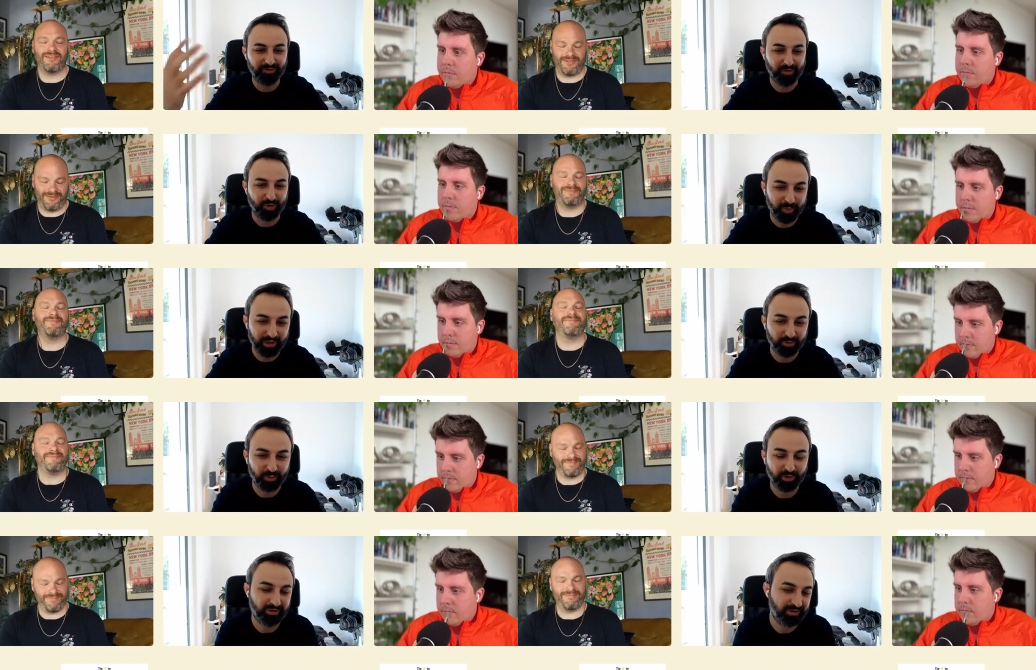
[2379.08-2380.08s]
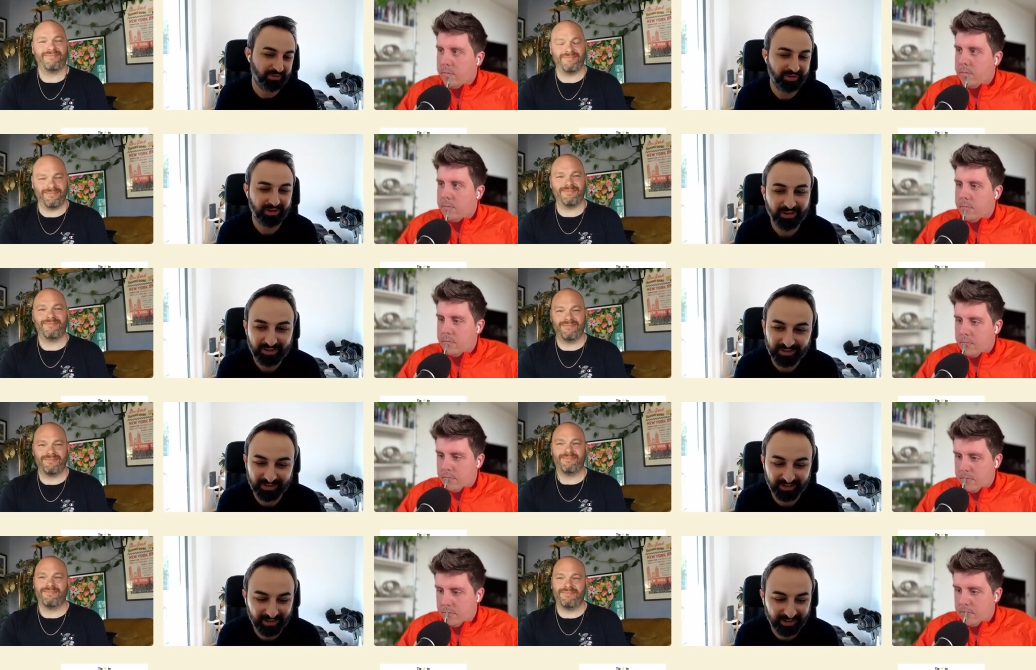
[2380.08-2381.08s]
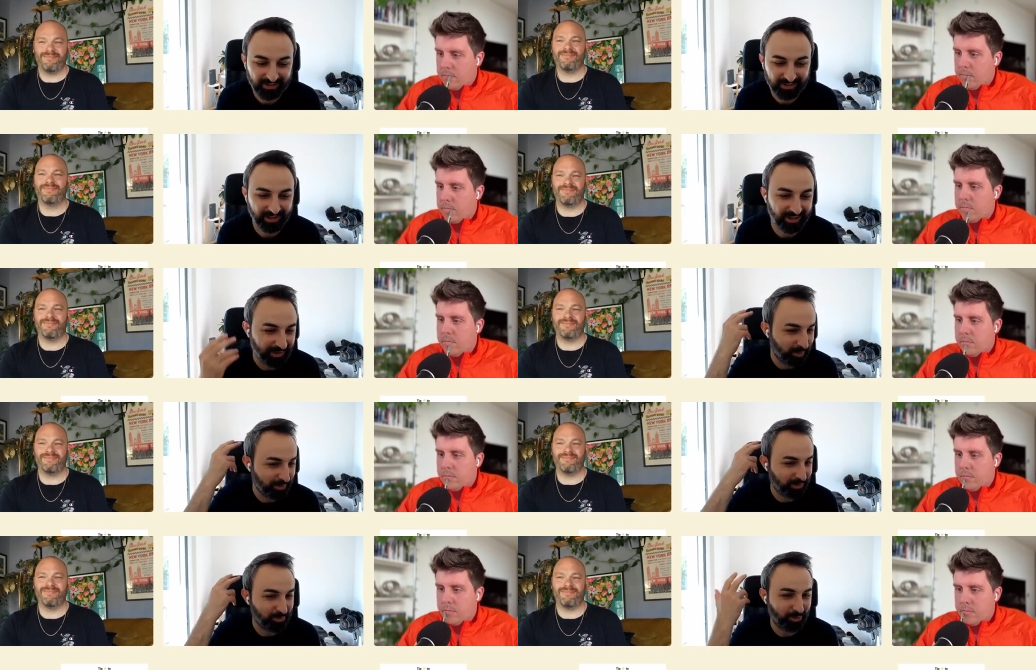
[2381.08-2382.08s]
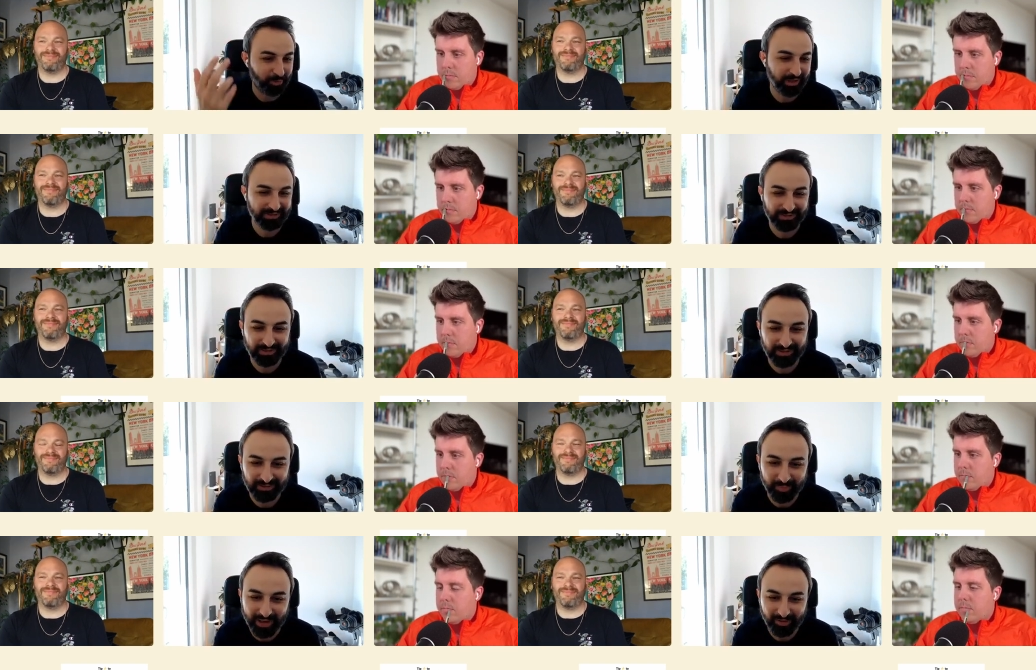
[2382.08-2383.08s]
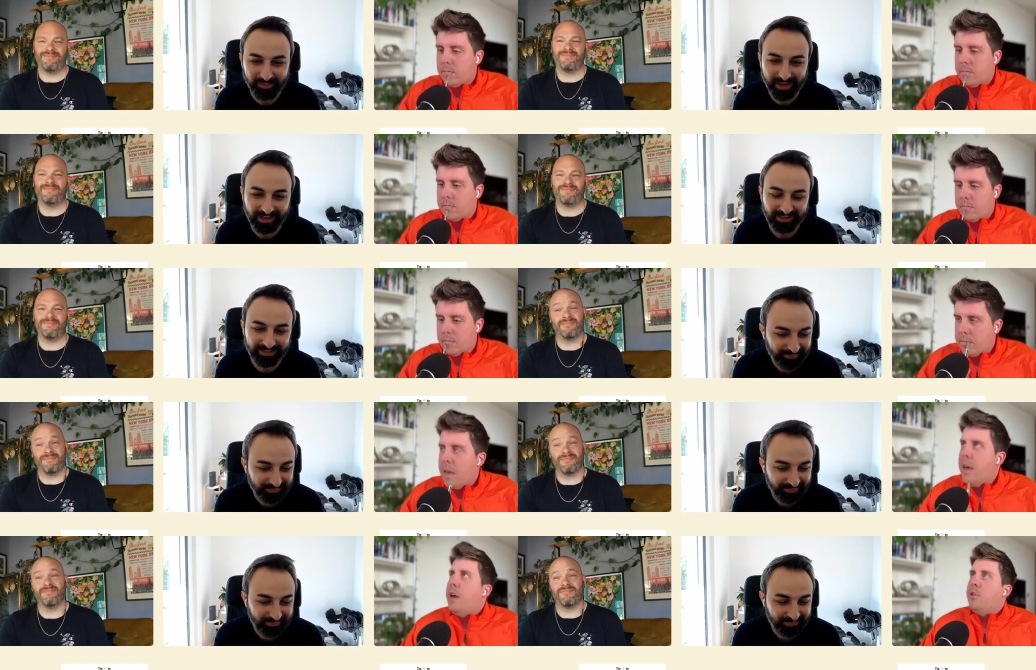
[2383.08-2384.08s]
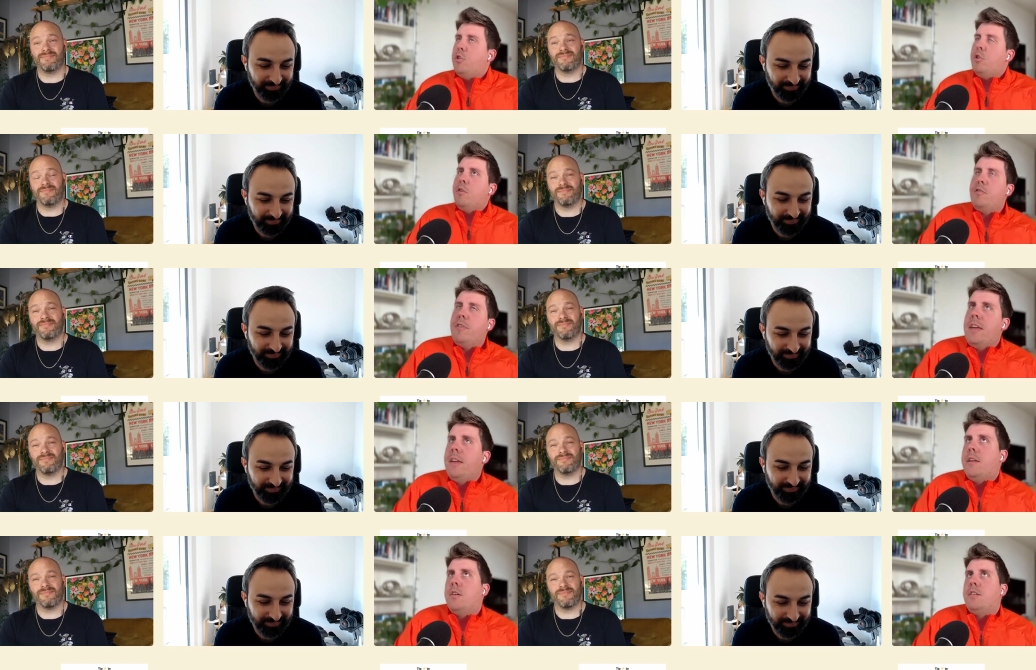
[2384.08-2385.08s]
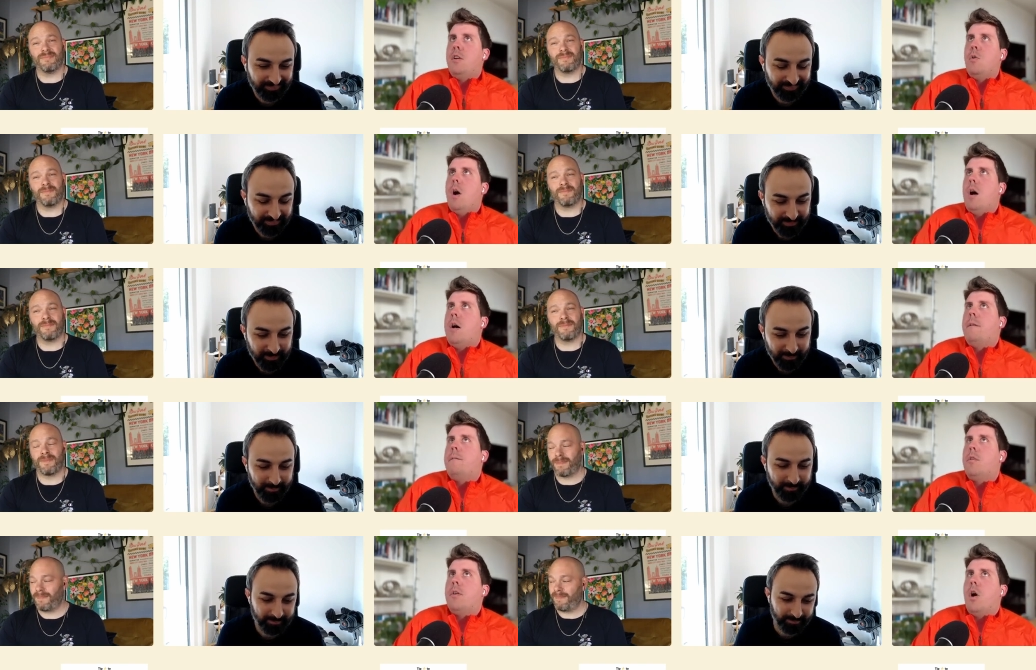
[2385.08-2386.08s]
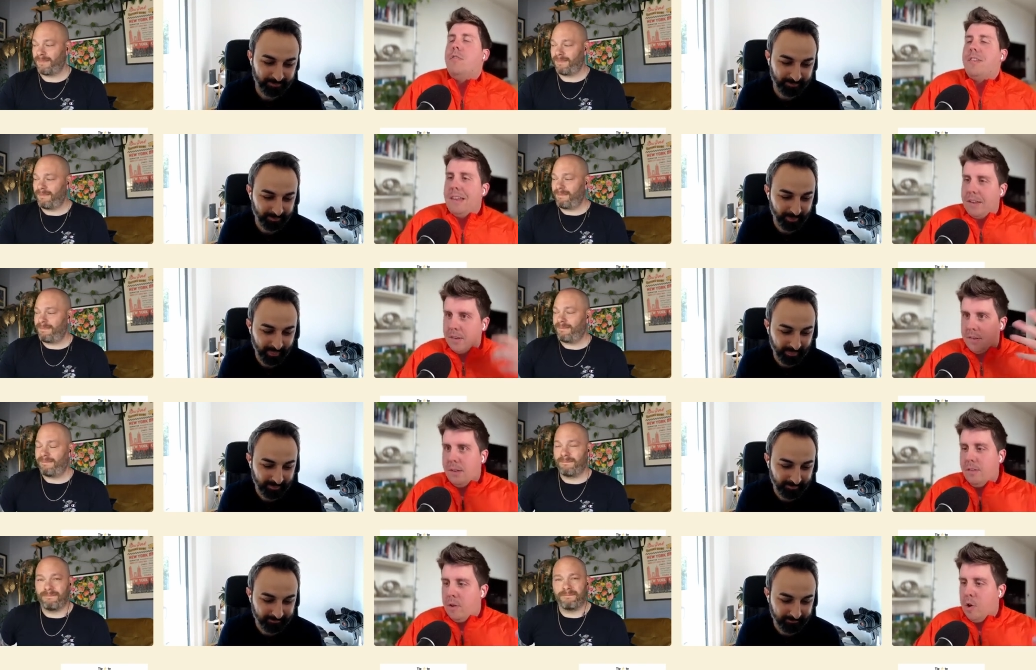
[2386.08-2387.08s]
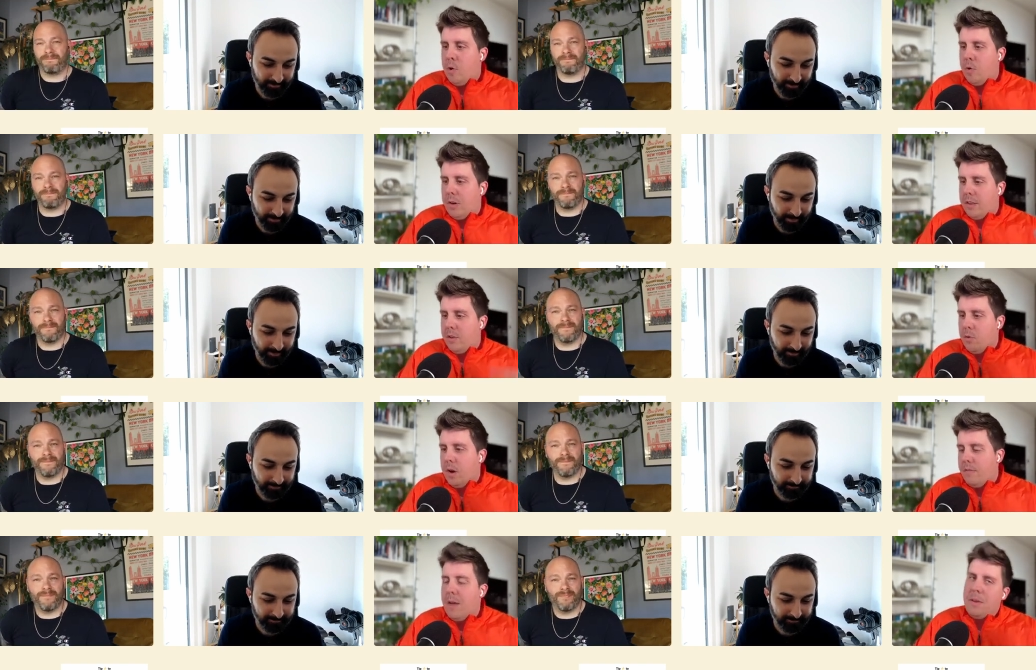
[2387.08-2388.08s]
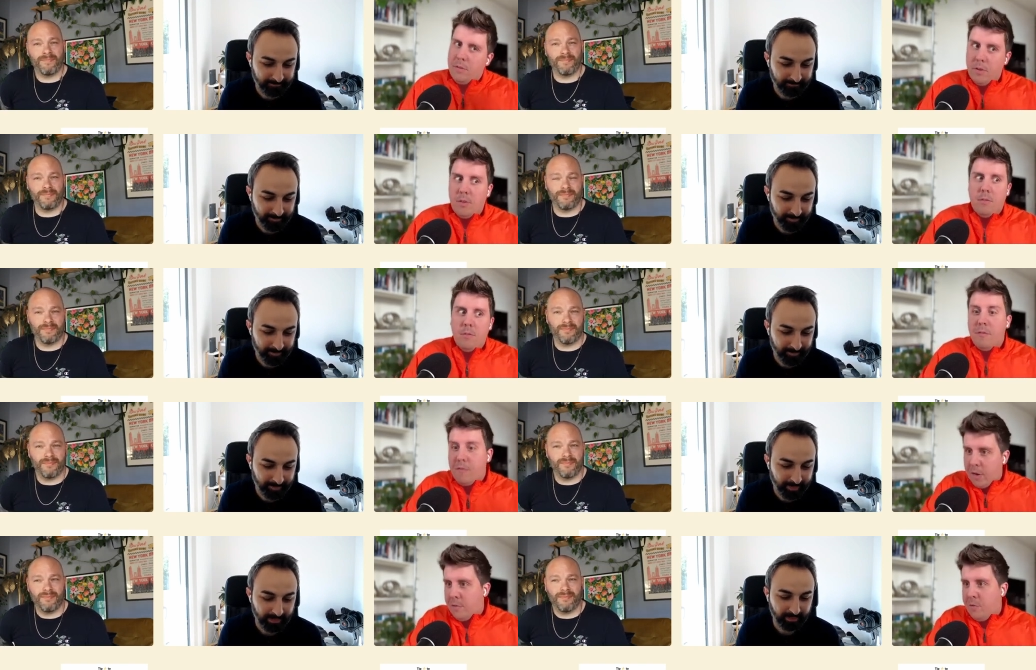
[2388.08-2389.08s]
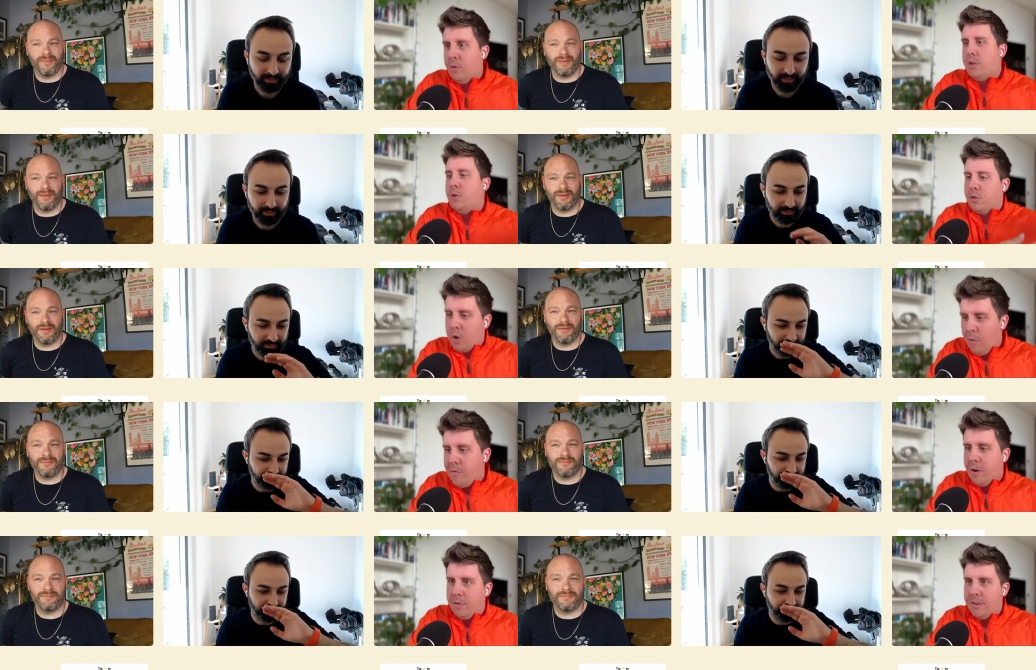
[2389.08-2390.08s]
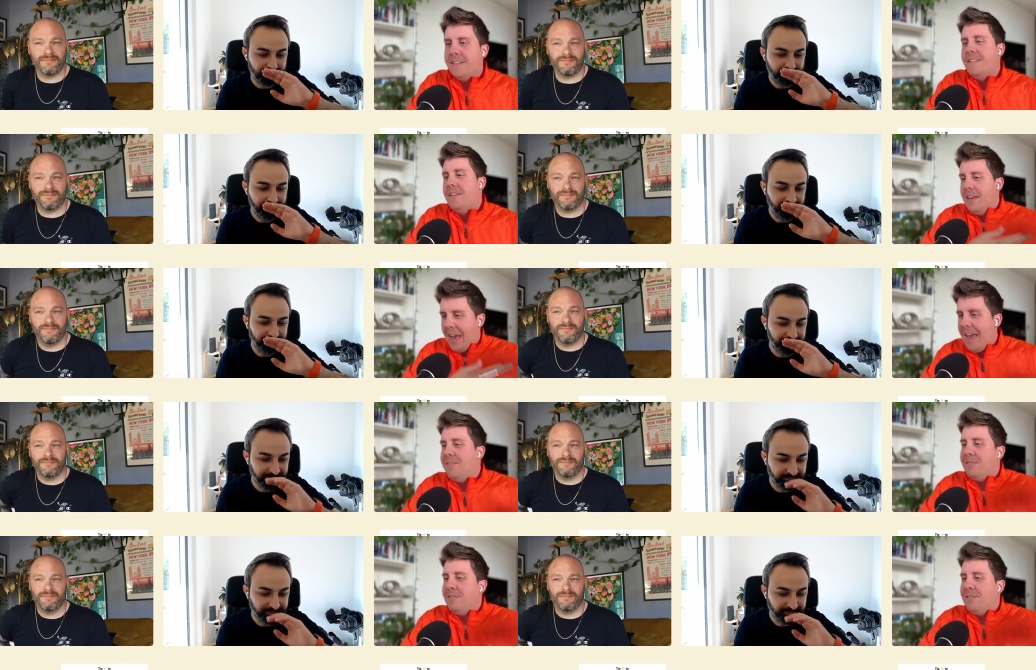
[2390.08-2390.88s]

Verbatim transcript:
Speaker 1: for a better world, in the end, it, uh, it was always in, in the back of my head. Do you think, because
Speaker 2: you are obviously as a C T O, like you, I mean, first of all, you're the co-founder and